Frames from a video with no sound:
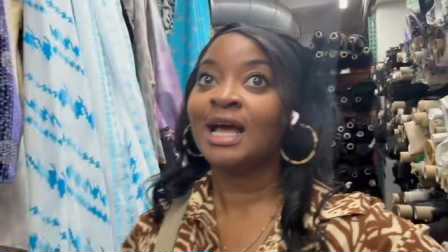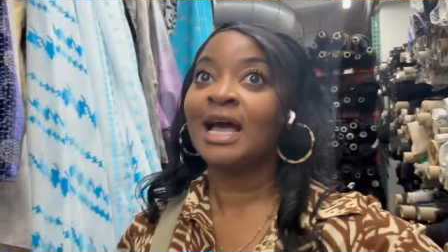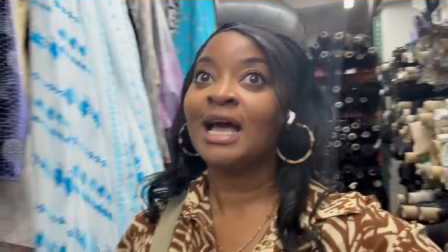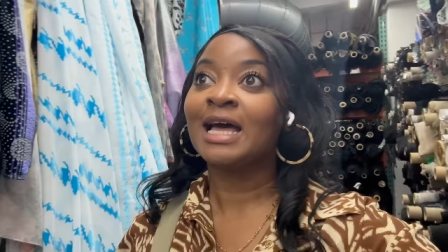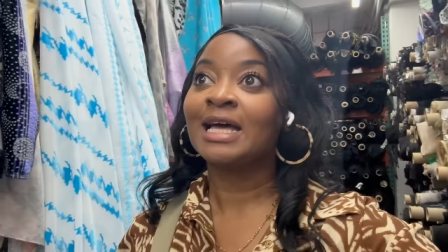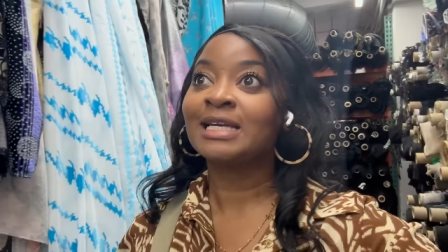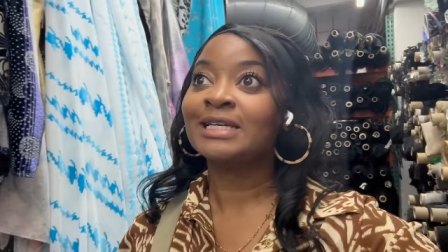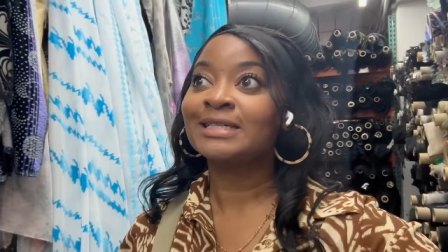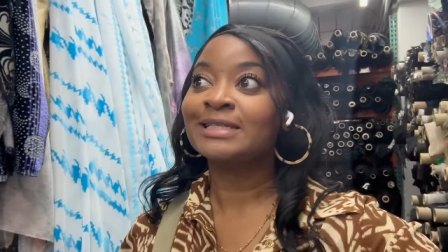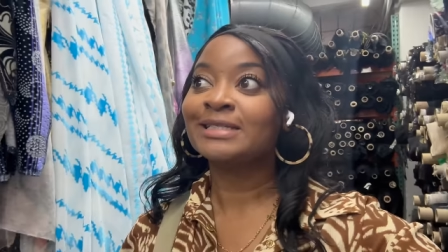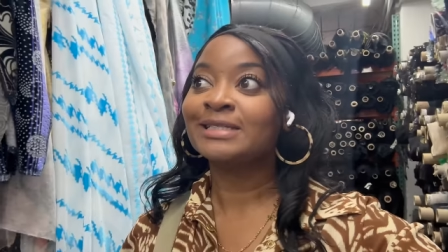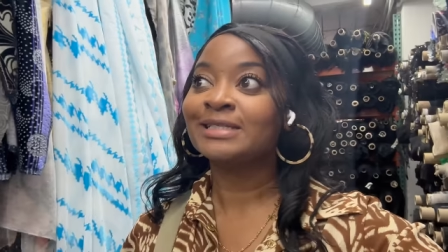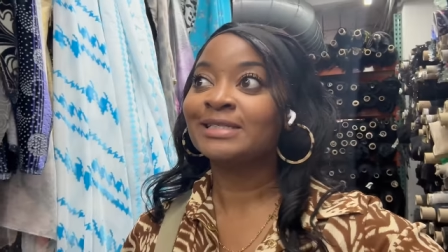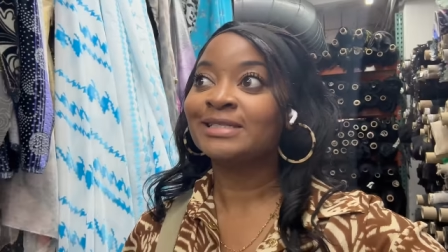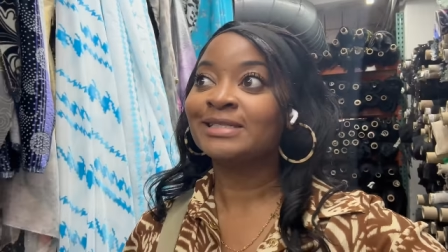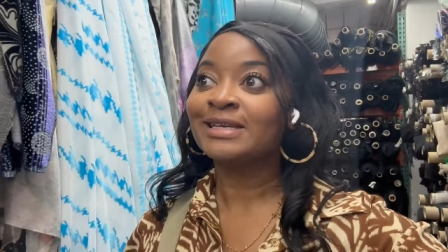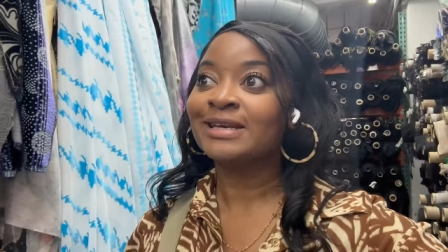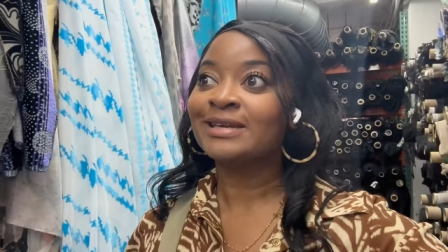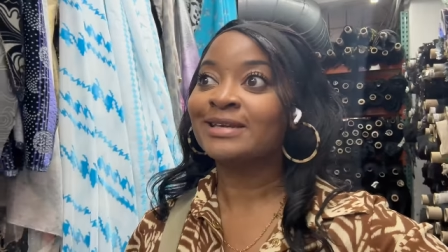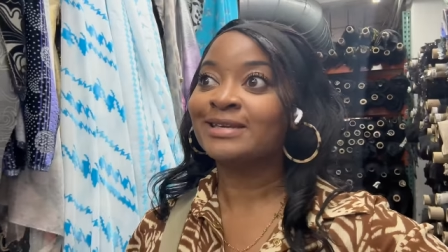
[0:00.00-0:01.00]

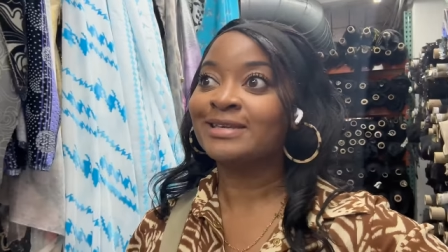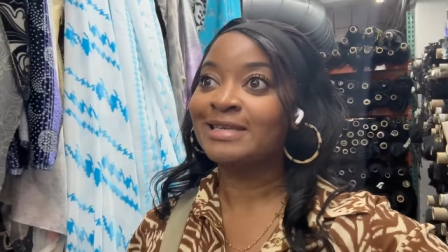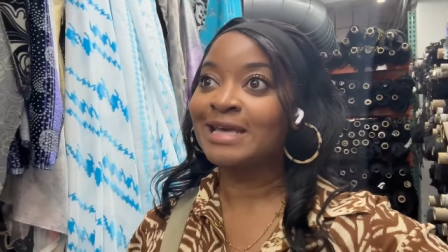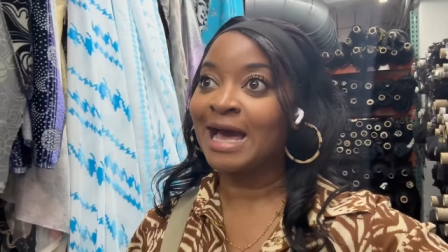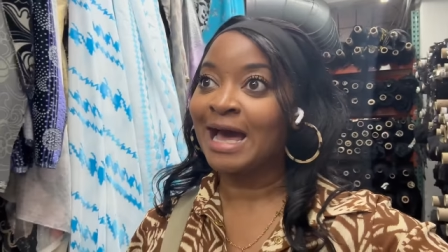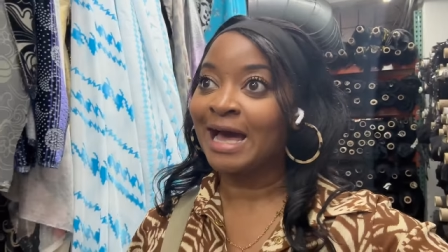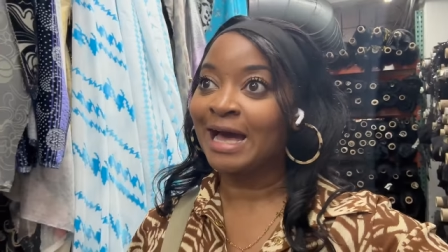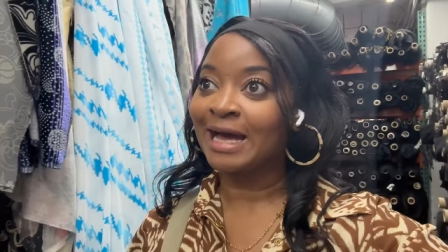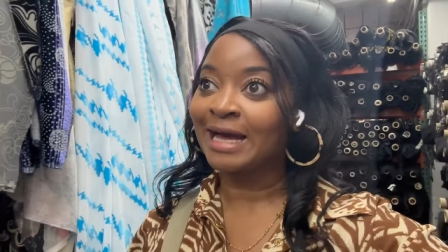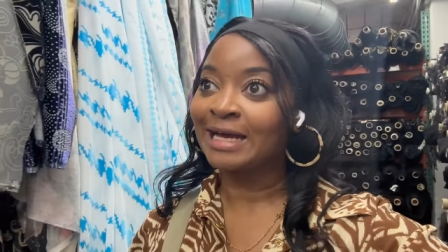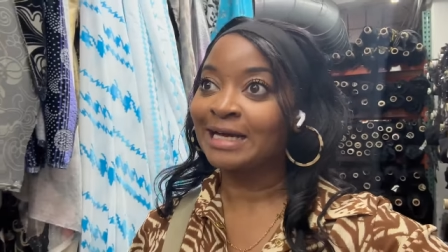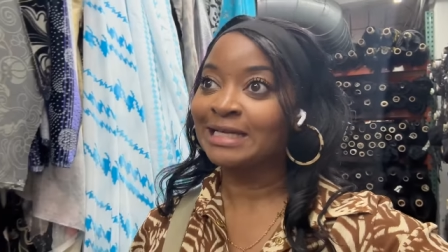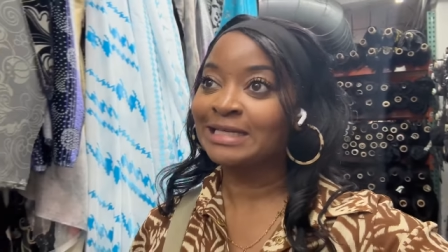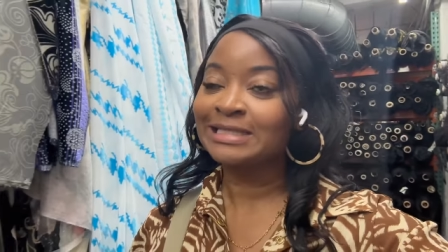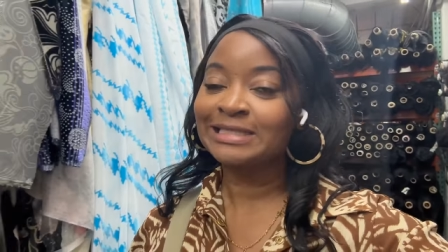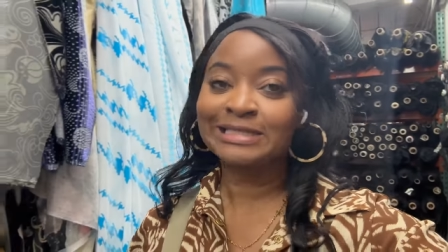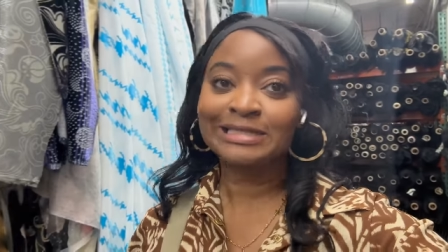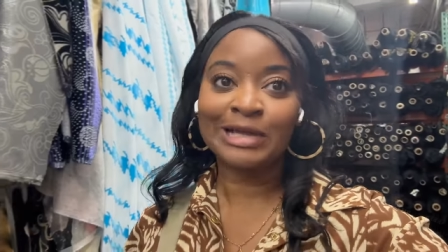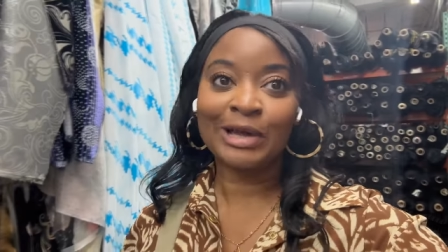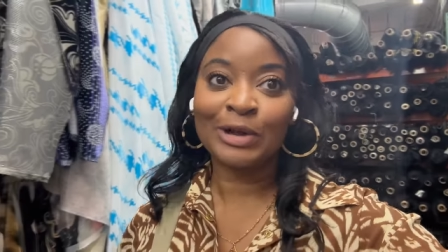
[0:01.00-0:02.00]
and yeah
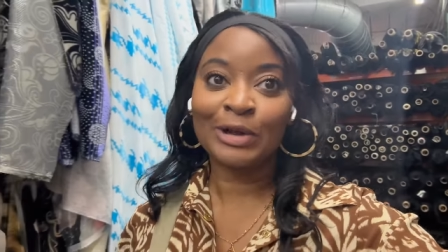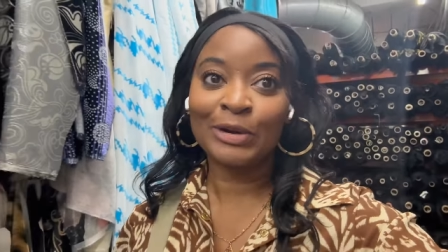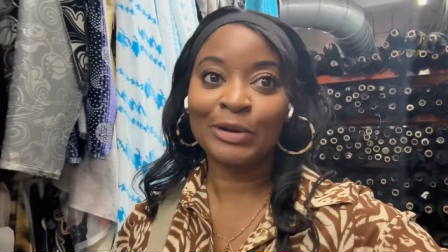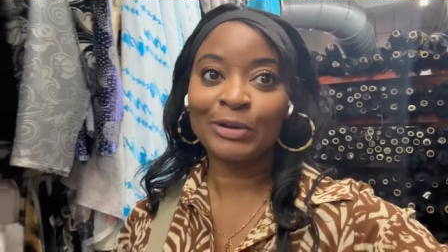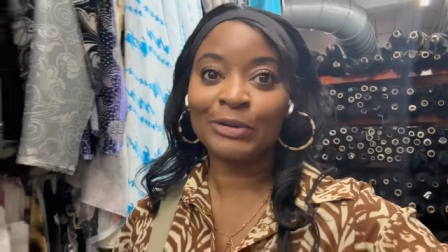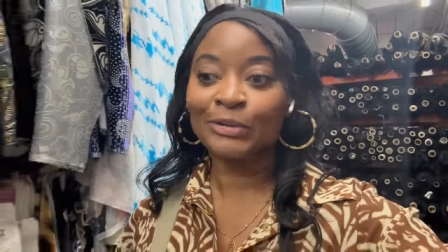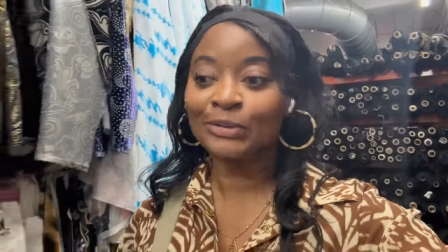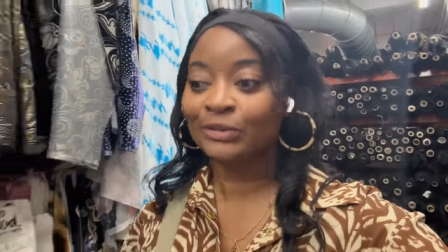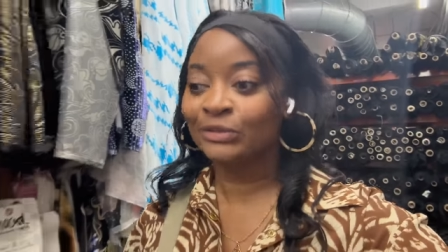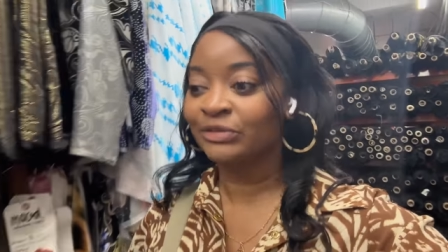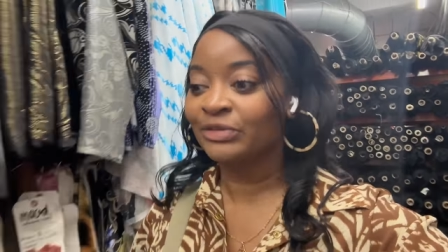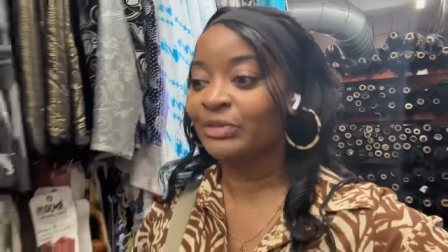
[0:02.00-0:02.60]
so